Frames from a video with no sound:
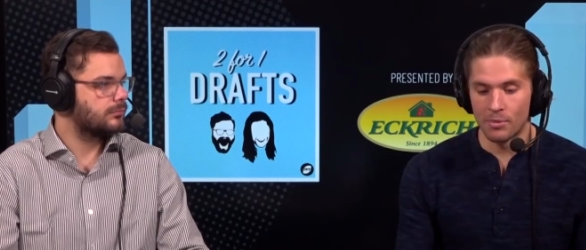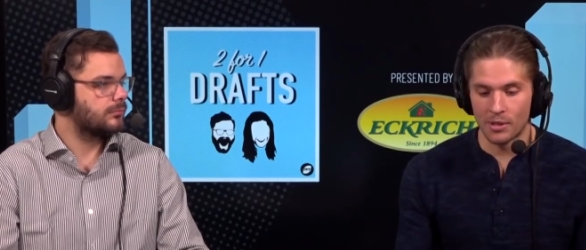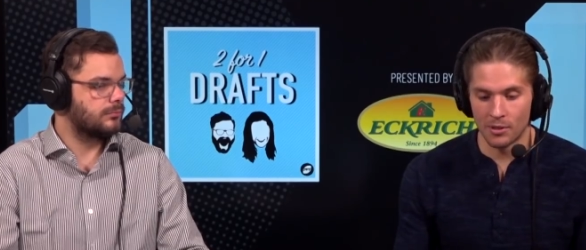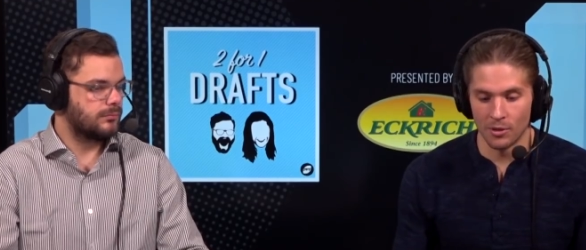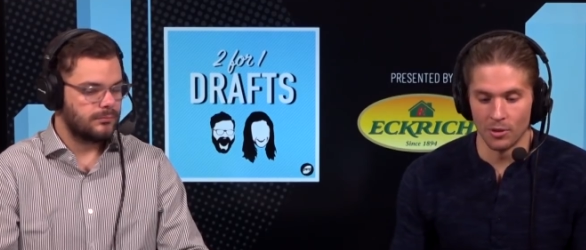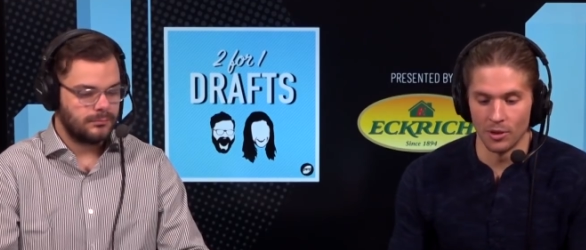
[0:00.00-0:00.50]
Speaker 1: mm-hmm.
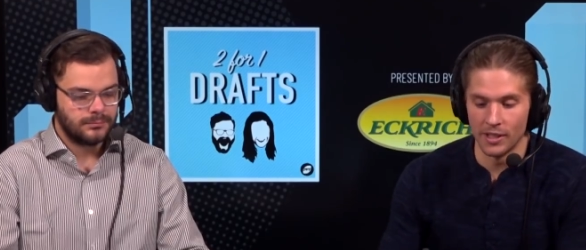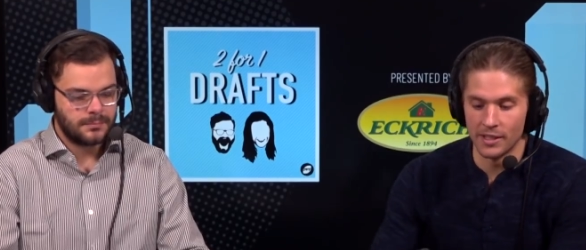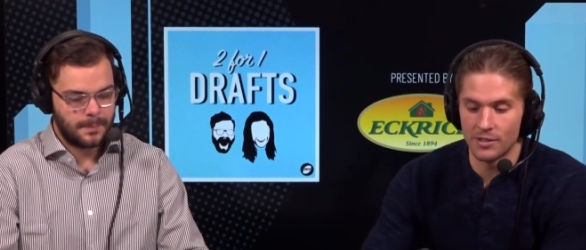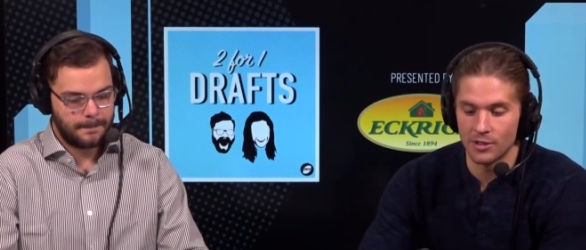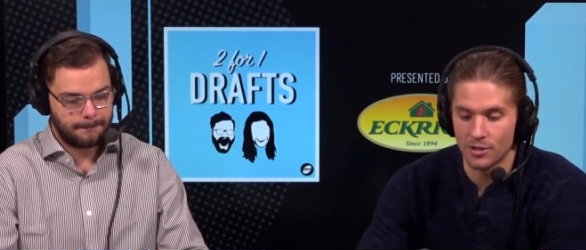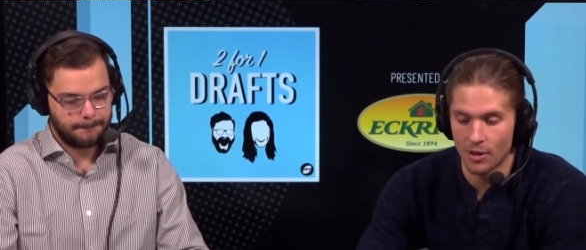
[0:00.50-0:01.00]
purely mm -hmm.
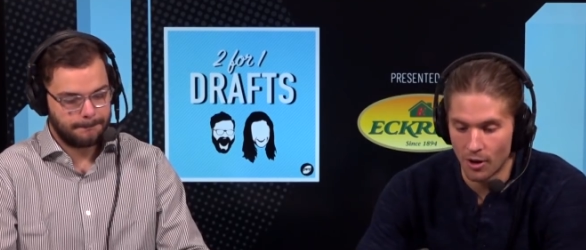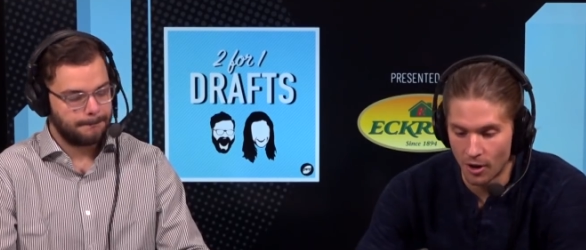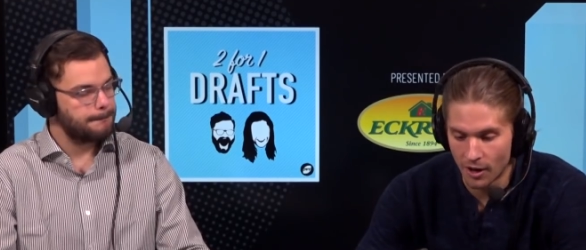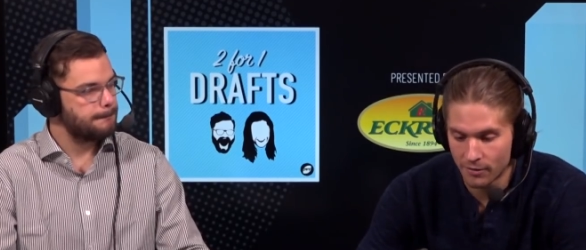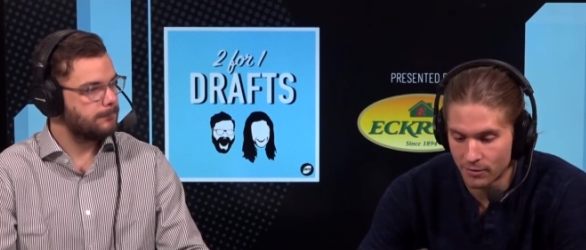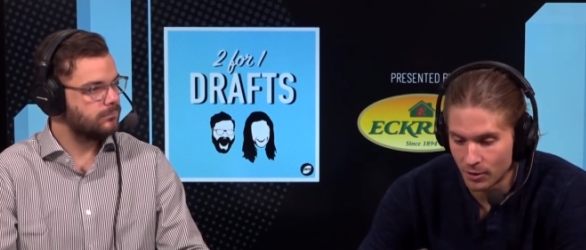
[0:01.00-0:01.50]
just
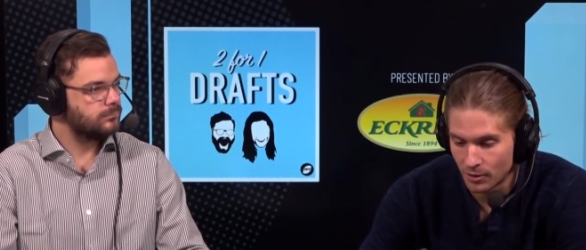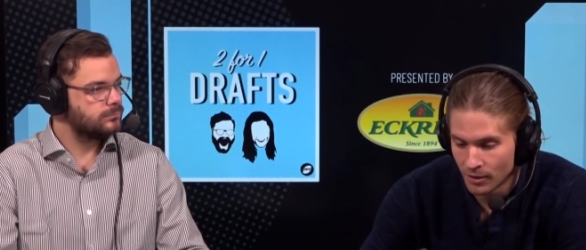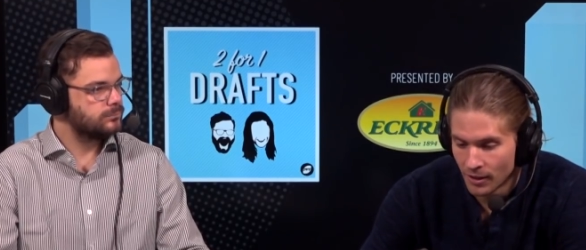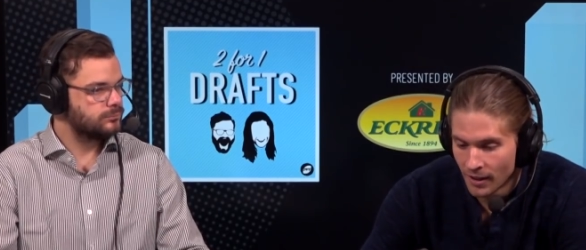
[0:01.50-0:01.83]
awful.